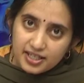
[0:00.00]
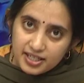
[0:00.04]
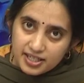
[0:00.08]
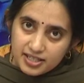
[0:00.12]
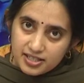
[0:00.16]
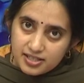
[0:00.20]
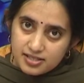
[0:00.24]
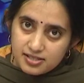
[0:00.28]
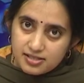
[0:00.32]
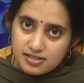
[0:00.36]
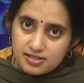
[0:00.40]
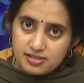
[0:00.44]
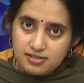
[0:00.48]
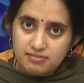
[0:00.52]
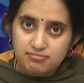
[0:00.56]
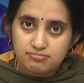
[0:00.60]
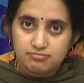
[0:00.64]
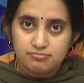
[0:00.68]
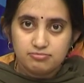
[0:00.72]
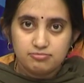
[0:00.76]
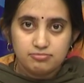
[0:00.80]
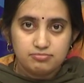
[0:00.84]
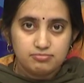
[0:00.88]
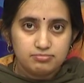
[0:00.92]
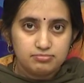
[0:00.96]
is
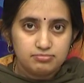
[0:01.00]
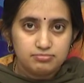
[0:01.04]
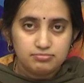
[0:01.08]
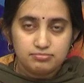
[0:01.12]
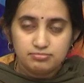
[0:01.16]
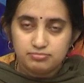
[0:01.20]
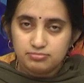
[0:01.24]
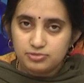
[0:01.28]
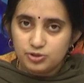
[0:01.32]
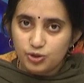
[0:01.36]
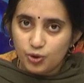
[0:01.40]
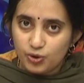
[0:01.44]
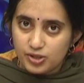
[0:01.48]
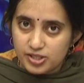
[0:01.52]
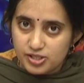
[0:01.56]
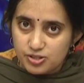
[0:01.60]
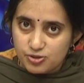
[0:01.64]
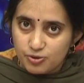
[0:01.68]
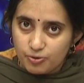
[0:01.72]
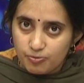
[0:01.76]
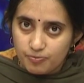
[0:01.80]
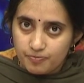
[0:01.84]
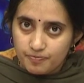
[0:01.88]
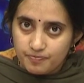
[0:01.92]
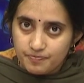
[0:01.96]
so and
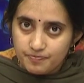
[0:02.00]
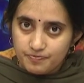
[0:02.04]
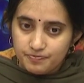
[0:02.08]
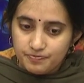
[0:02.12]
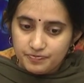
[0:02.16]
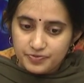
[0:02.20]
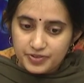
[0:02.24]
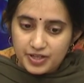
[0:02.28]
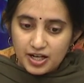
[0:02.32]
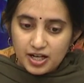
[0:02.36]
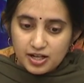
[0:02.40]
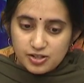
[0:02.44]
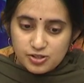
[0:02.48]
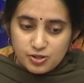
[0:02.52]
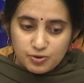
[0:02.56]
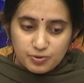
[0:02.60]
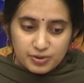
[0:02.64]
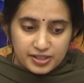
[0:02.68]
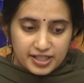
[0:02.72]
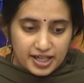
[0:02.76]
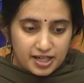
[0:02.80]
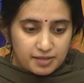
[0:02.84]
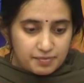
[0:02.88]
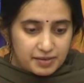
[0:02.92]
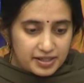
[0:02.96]
so. So
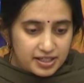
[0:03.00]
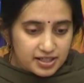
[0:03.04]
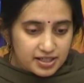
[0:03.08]
would that be